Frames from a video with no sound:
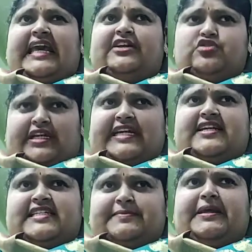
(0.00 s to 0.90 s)
Actually,
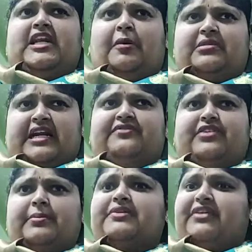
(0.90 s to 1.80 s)
it has been obtained
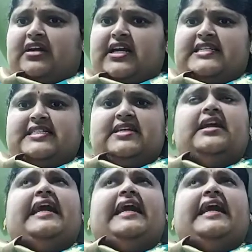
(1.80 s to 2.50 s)
from a fungus.